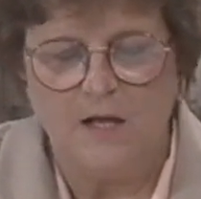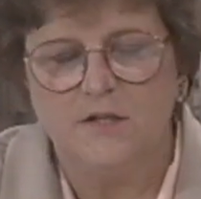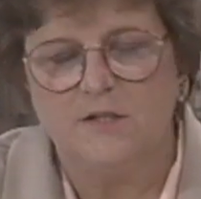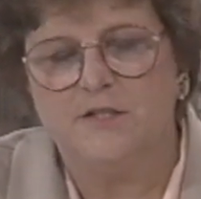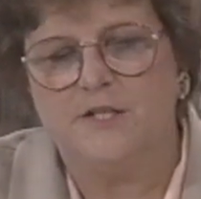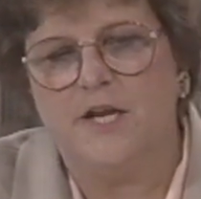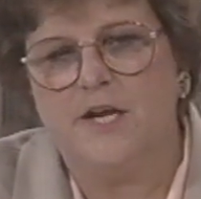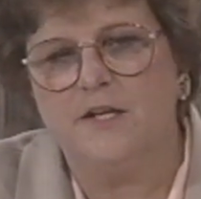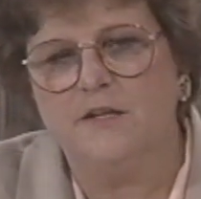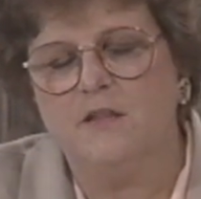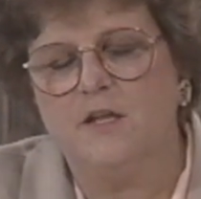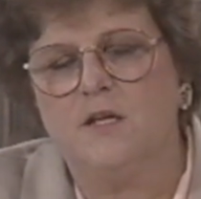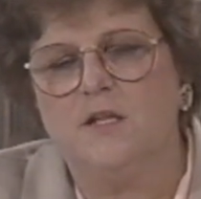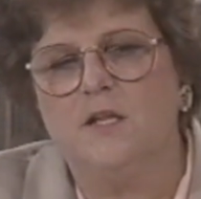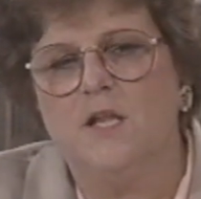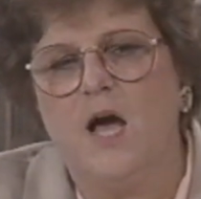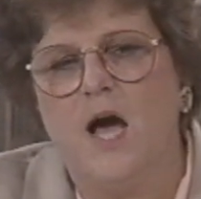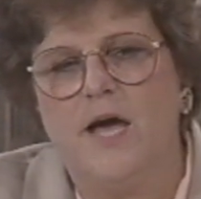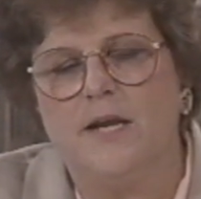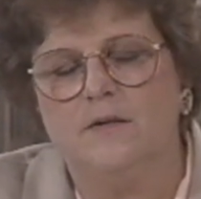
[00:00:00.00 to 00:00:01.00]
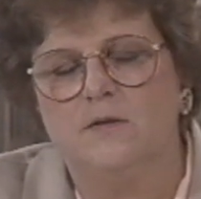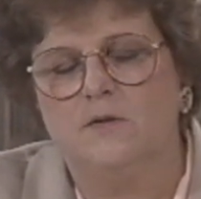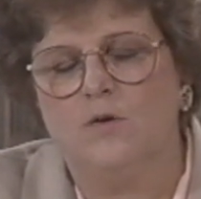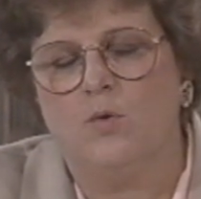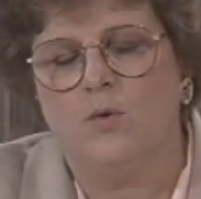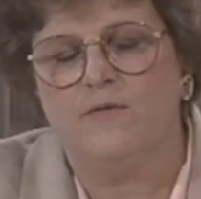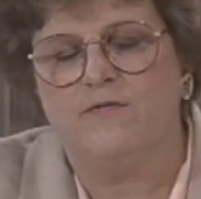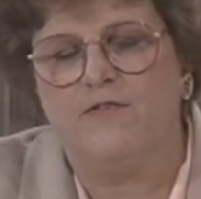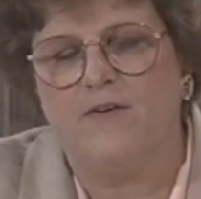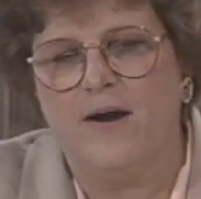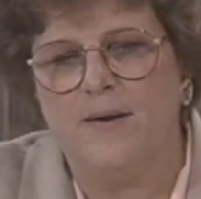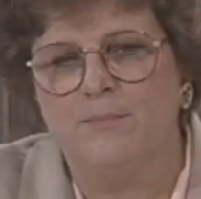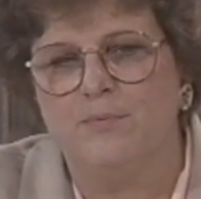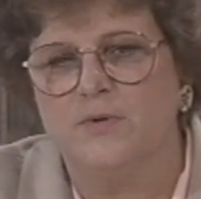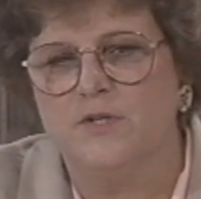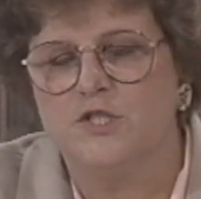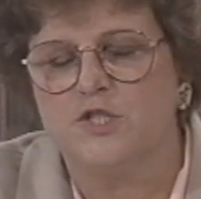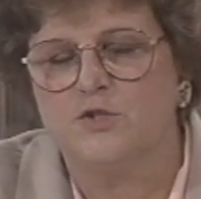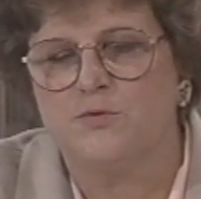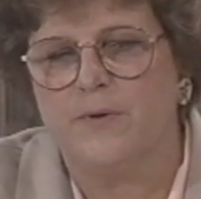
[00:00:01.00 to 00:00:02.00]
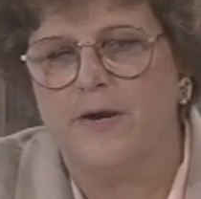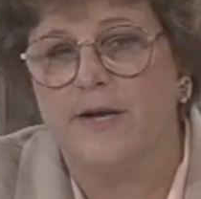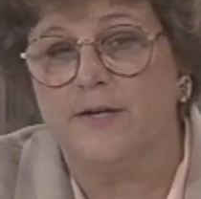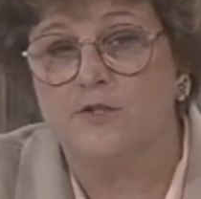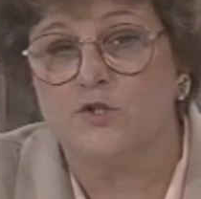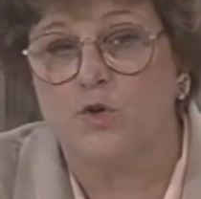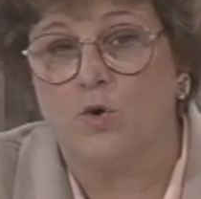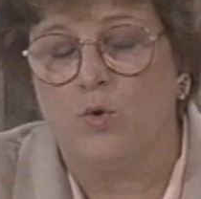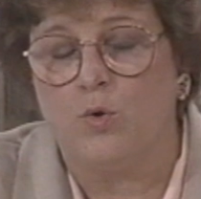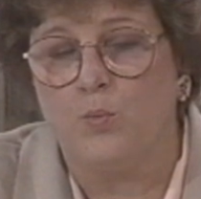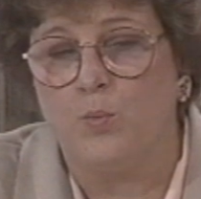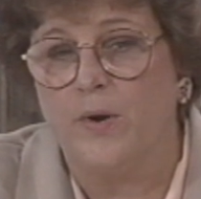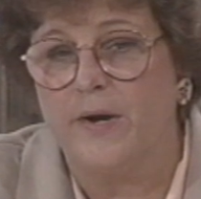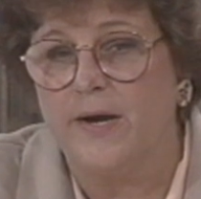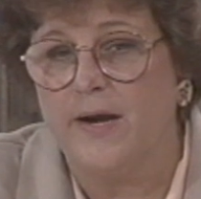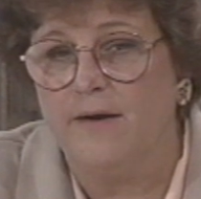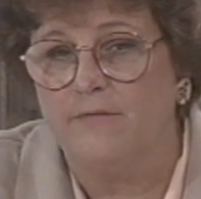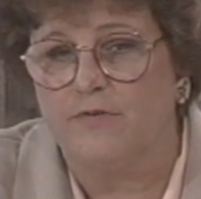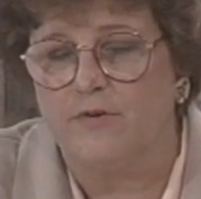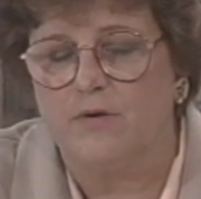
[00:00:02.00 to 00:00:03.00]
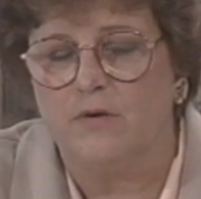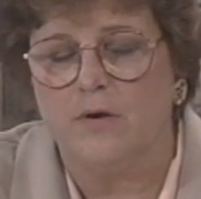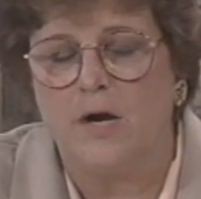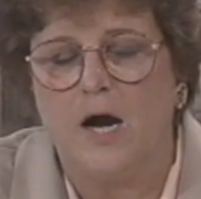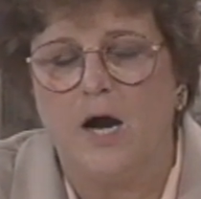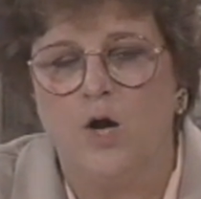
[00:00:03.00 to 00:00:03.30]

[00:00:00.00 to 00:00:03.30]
Take the clot or fibrin strands or whatever